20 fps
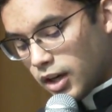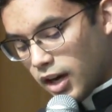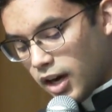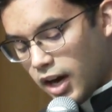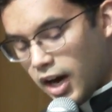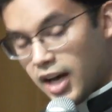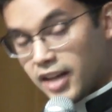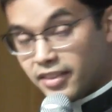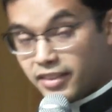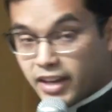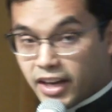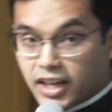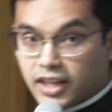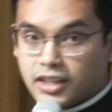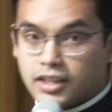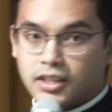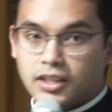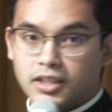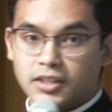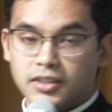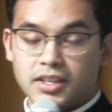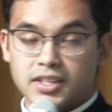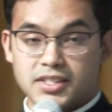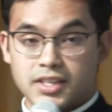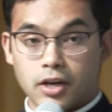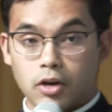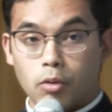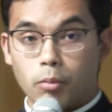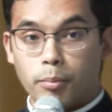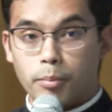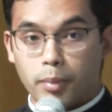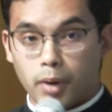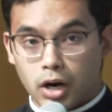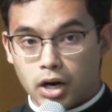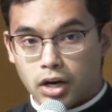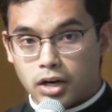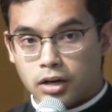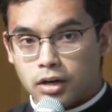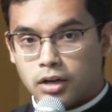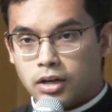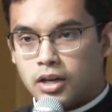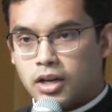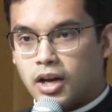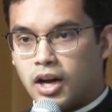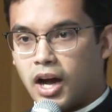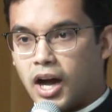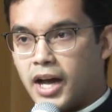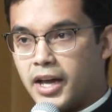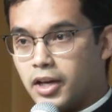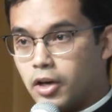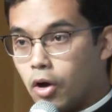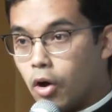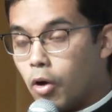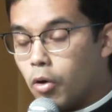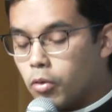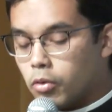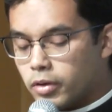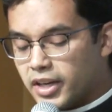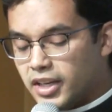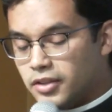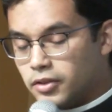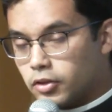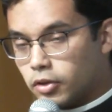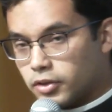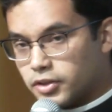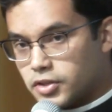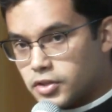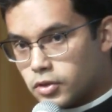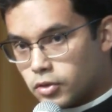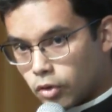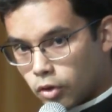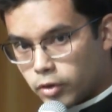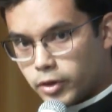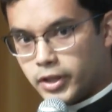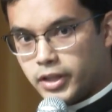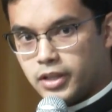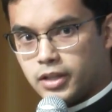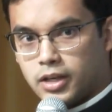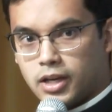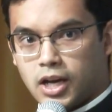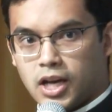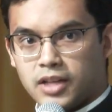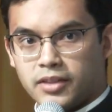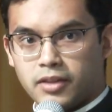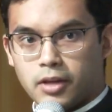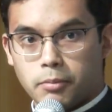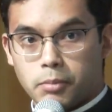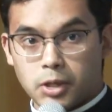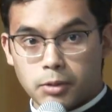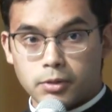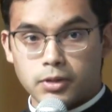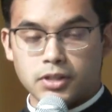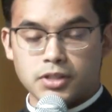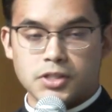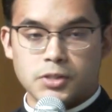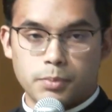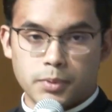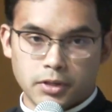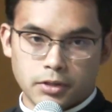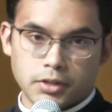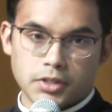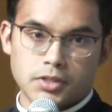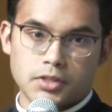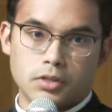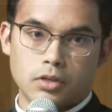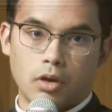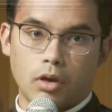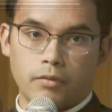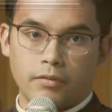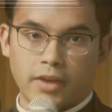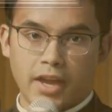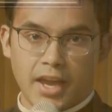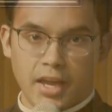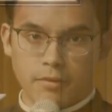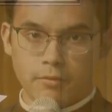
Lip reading: And then in the second part, I go into the story and the vivid experience of Anne